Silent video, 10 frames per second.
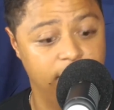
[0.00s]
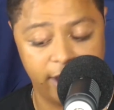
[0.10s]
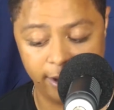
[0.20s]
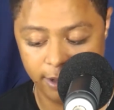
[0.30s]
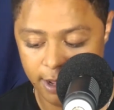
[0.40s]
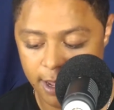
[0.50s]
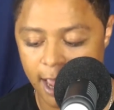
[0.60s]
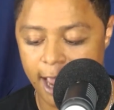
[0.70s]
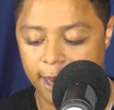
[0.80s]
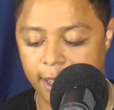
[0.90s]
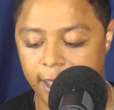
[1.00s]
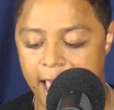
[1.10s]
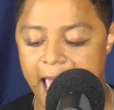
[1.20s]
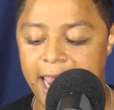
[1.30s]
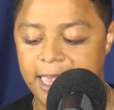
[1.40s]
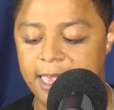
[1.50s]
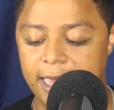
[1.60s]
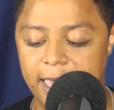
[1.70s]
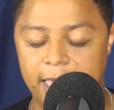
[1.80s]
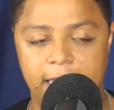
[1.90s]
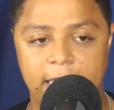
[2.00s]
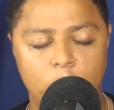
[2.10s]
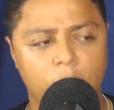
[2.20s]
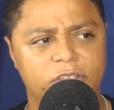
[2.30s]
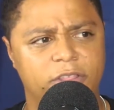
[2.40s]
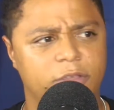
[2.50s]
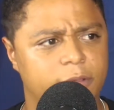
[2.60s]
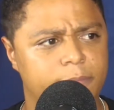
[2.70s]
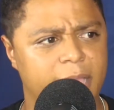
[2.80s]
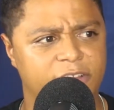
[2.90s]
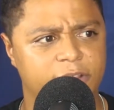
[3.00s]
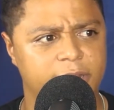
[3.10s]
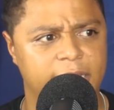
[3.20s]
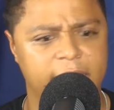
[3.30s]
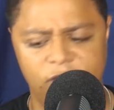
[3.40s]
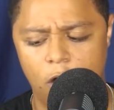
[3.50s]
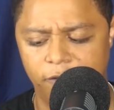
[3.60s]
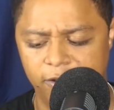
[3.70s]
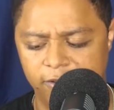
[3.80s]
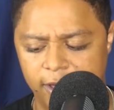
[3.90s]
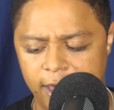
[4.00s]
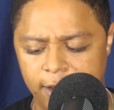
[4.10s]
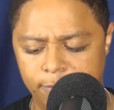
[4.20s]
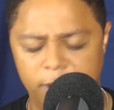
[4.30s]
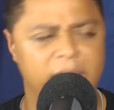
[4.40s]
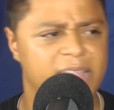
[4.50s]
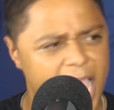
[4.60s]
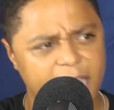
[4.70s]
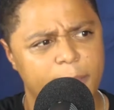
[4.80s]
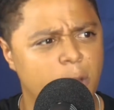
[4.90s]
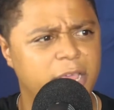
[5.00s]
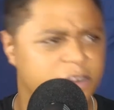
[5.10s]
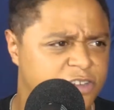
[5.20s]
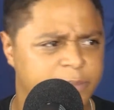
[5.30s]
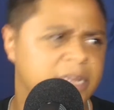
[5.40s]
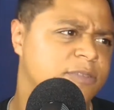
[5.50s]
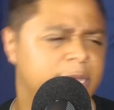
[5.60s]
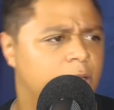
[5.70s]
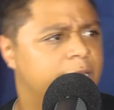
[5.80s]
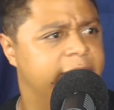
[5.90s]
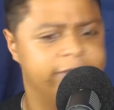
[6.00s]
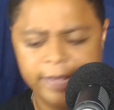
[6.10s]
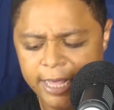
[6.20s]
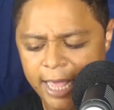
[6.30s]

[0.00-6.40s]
Okay. And Eddie, he goes into the mansion in his office, and Big Red's like, "Hey, come on in here, Jimmy." And he's being all nice.